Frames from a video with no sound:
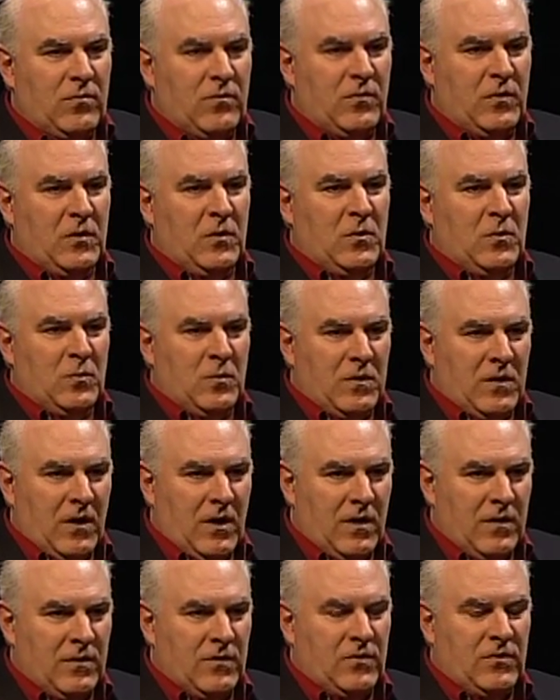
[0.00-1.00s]
filled with
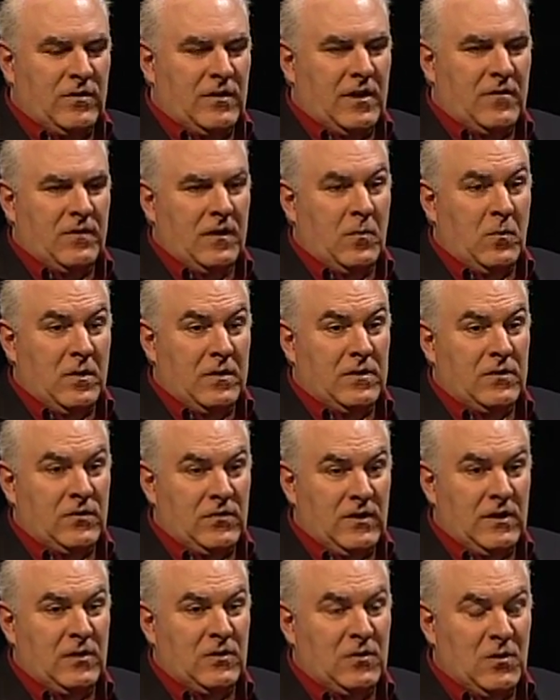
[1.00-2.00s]
all this stuff I wanted to
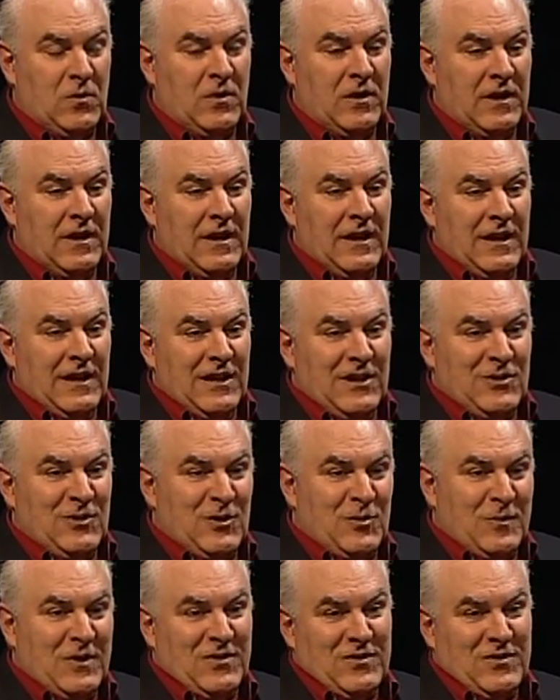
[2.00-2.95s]
see and do. She goes, my